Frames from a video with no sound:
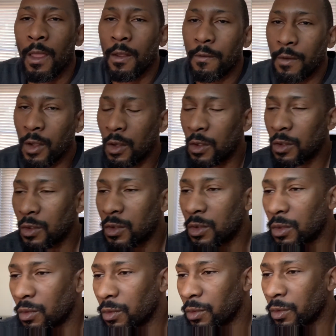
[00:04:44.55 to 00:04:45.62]
feels
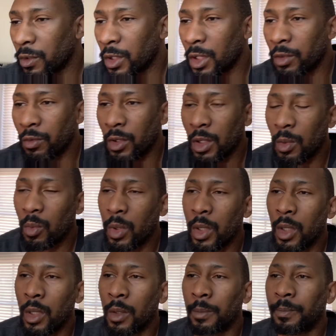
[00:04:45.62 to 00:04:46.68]
really, really
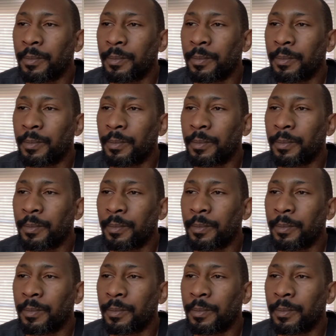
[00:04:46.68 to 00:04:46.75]
weird.